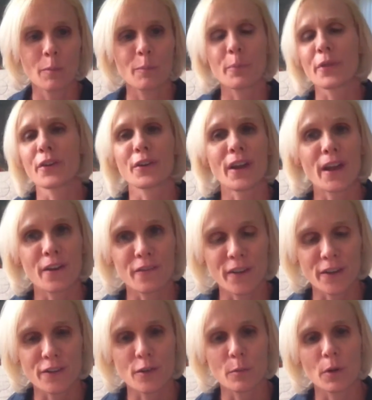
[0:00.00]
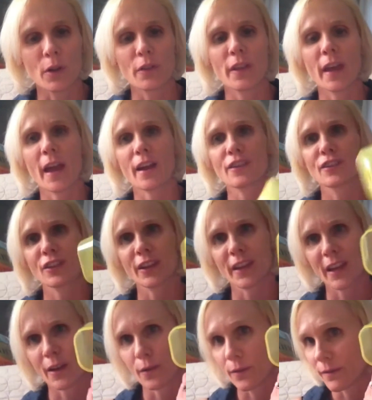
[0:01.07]
but they're not a vegetable. They actually
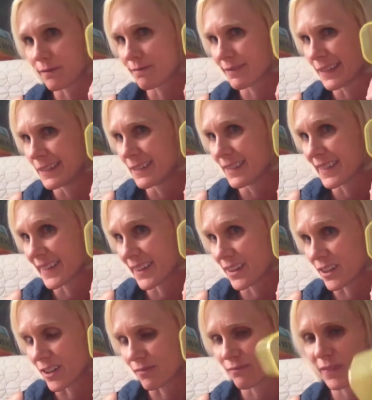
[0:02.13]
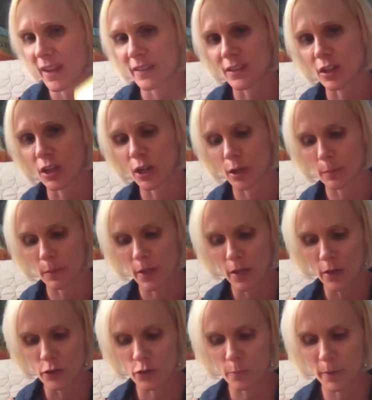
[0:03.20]
count here as a
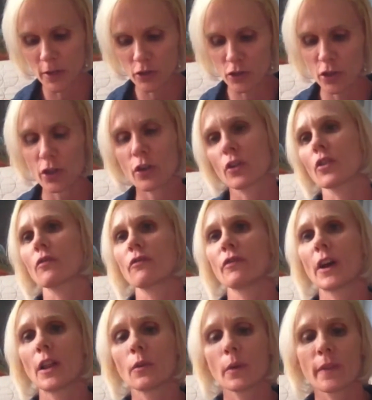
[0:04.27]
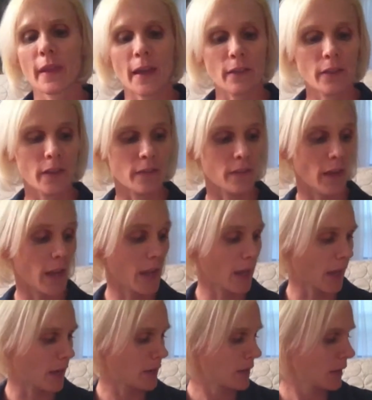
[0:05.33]
carb. So make sure you're following that list.
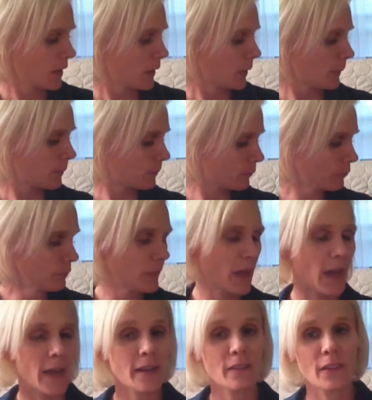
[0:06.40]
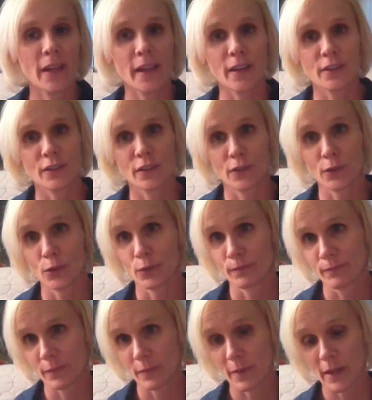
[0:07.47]
And I like to,
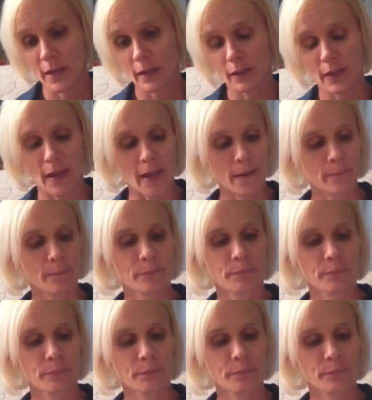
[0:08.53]
I'm not gonna lie,